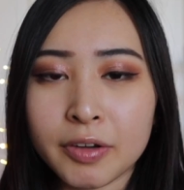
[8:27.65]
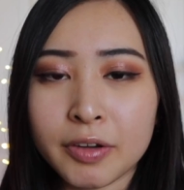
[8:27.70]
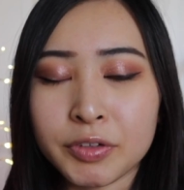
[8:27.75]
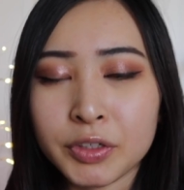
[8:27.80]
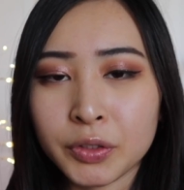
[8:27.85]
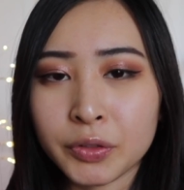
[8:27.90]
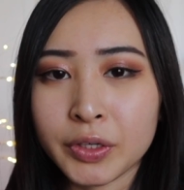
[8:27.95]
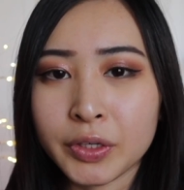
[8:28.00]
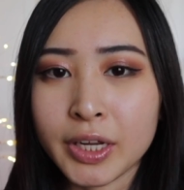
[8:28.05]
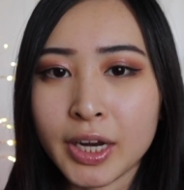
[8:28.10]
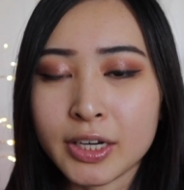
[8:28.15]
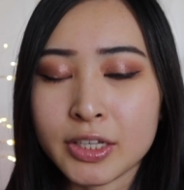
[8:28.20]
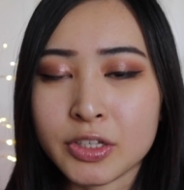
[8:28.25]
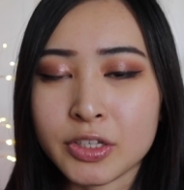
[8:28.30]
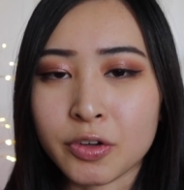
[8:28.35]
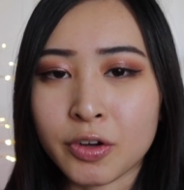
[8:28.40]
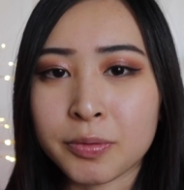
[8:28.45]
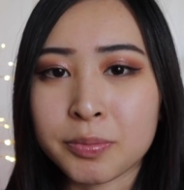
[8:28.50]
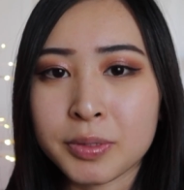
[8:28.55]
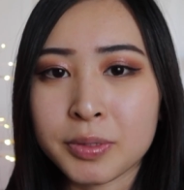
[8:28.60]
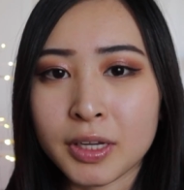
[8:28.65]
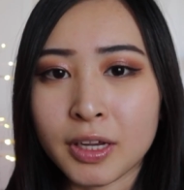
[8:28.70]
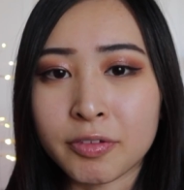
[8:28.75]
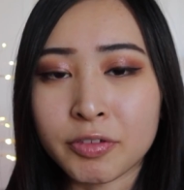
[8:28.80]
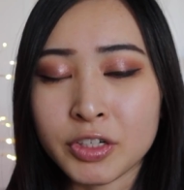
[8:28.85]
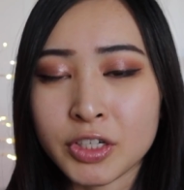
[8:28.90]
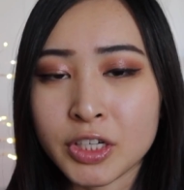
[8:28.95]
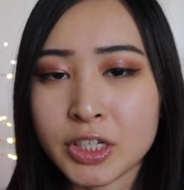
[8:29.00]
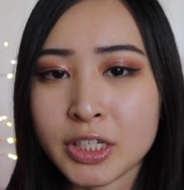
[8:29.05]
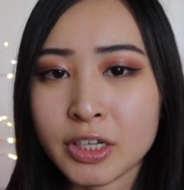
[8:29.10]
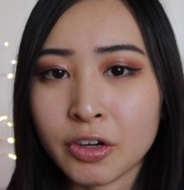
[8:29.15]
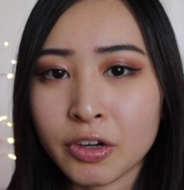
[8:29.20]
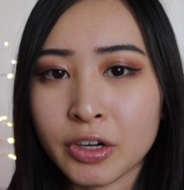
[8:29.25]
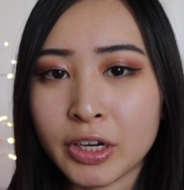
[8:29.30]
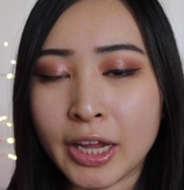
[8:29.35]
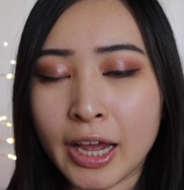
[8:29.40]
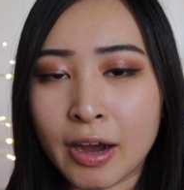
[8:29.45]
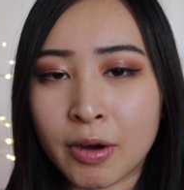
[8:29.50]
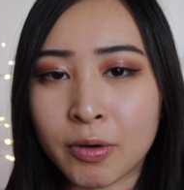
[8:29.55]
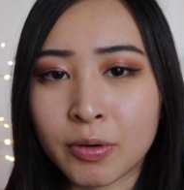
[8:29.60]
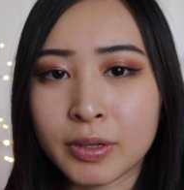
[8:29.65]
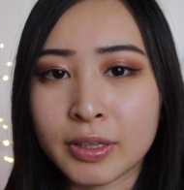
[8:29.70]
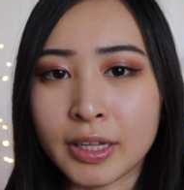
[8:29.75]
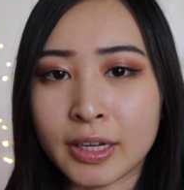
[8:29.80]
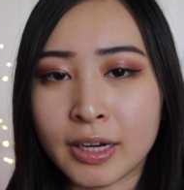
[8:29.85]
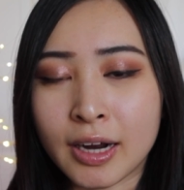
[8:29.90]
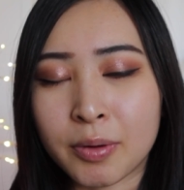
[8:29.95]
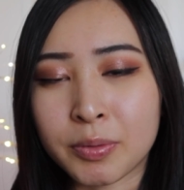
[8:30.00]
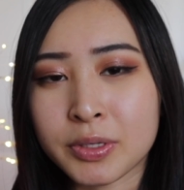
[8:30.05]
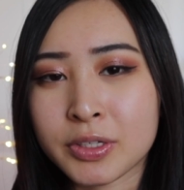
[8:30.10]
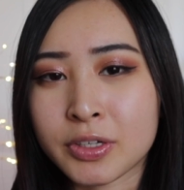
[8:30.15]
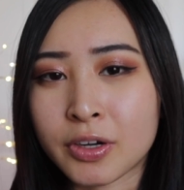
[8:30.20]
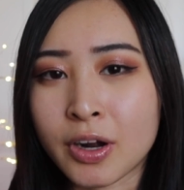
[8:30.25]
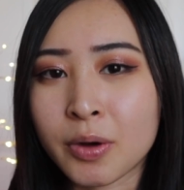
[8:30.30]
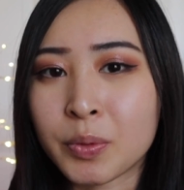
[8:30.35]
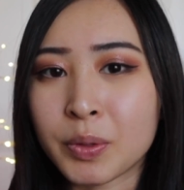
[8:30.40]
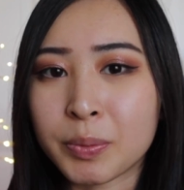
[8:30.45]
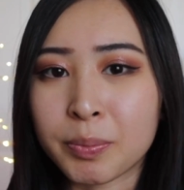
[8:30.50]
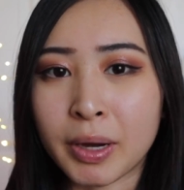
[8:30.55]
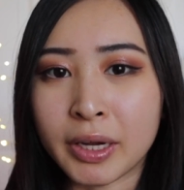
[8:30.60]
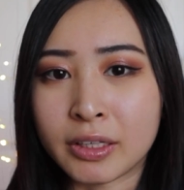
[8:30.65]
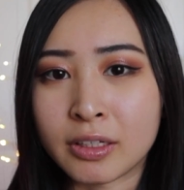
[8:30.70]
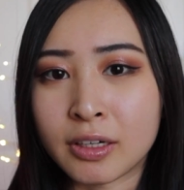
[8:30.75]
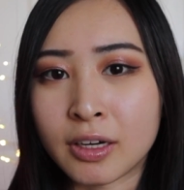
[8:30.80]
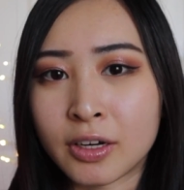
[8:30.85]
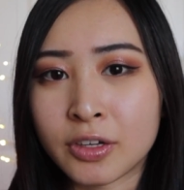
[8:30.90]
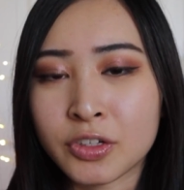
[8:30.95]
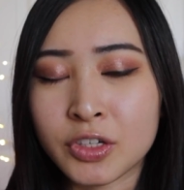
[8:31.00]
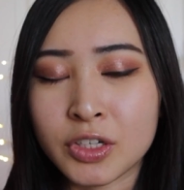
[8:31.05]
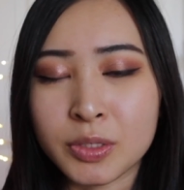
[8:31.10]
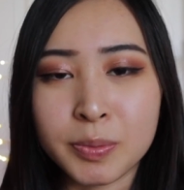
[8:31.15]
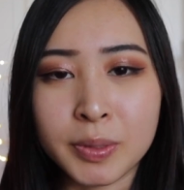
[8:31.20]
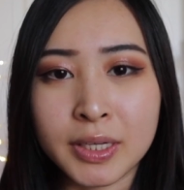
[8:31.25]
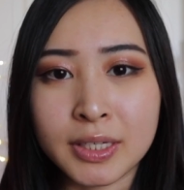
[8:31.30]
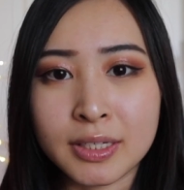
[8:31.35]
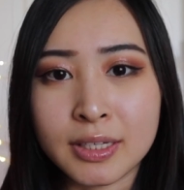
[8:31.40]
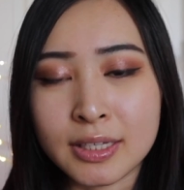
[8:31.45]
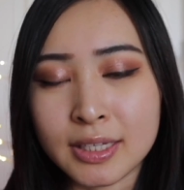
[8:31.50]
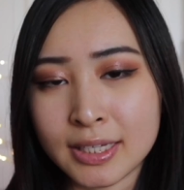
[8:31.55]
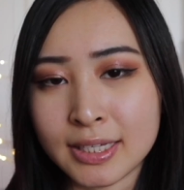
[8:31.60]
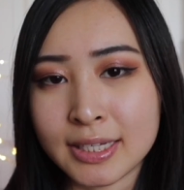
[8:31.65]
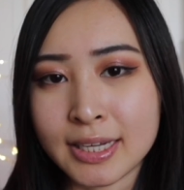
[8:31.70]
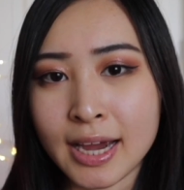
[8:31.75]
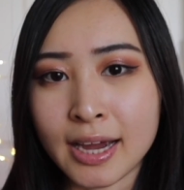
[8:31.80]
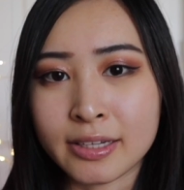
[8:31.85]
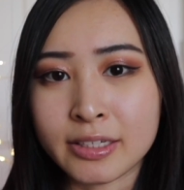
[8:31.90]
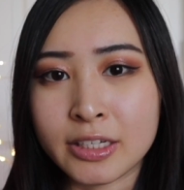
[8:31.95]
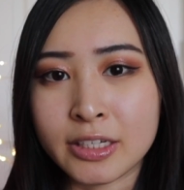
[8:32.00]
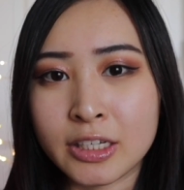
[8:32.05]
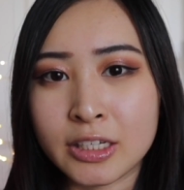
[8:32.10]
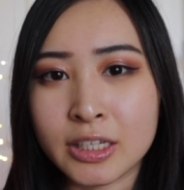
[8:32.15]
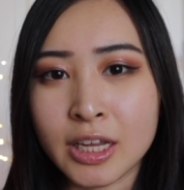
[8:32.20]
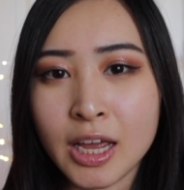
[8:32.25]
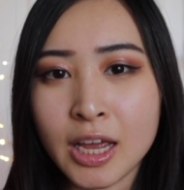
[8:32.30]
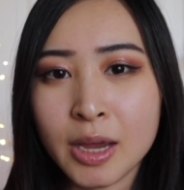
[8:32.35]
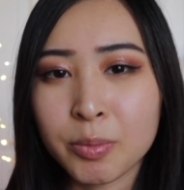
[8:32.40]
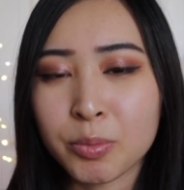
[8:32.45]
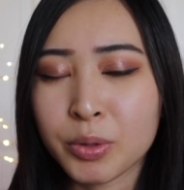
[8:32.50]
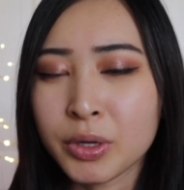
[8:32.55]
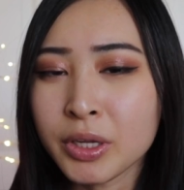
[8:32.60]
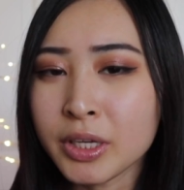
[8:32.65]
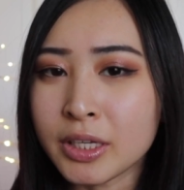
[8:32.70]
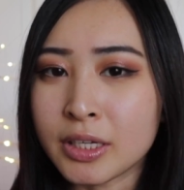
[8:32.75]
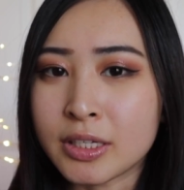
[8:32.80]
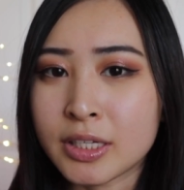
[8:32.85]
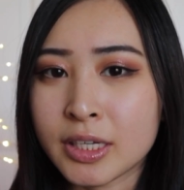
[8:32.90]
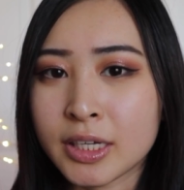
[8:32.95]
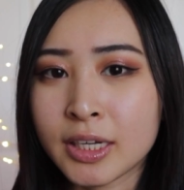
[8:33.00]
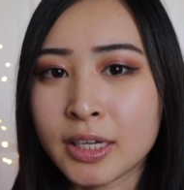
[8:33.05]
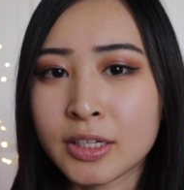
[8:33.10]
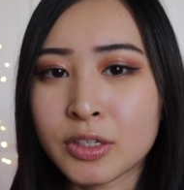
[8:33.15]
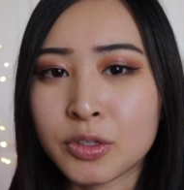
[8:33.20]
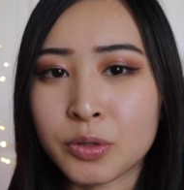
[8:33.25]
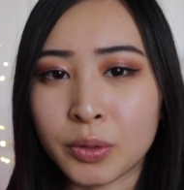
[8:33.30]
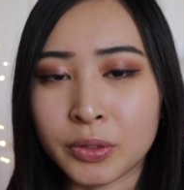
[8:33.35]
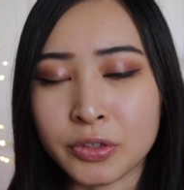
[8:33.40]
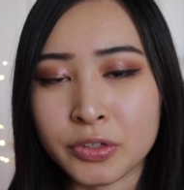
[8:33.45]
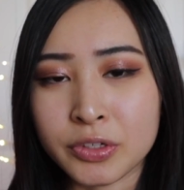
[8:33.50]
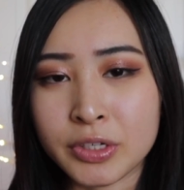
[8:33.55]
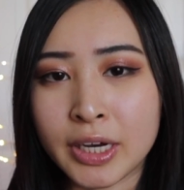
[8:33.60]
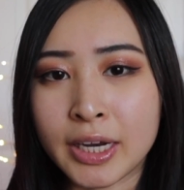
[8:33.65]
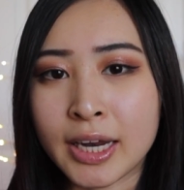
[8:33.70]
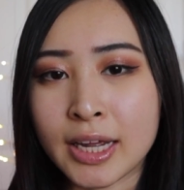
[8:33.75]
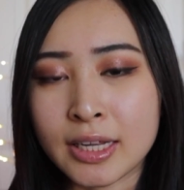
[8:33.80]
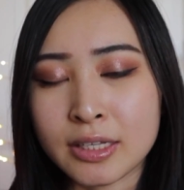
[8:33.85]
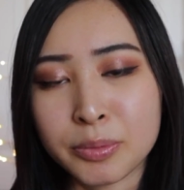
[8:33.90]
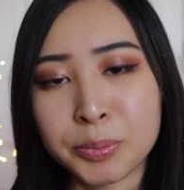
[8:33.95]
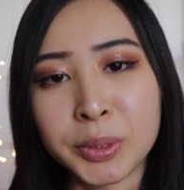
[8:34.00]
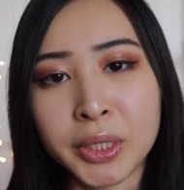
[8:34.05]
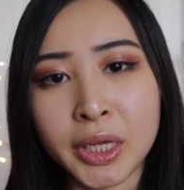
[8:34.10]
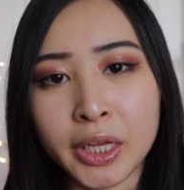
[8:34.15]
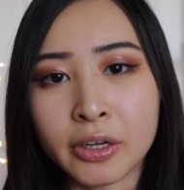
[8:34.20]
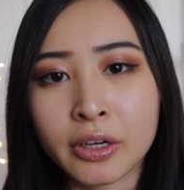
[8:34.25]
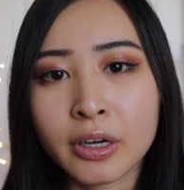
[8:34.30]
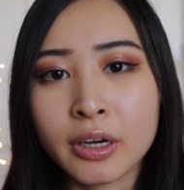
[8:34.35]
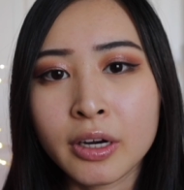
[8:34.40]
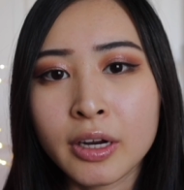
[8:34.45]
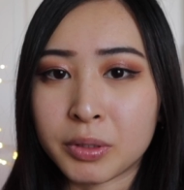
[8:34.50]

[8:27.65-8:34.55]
If you're learning how to script, if you're just starting out, then I would start out with Python just because the syntax is pretty easy to understand as a beginner beginner,